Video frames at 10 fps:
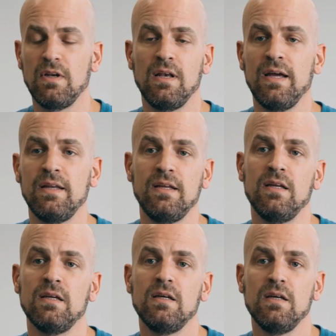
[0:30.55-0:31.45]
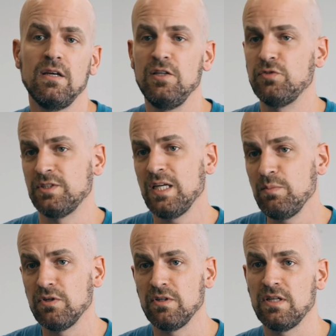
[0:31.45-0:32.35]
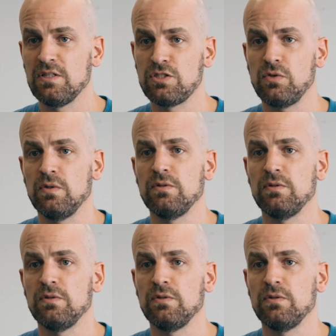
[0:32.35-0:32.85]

lighting, infotainment, and so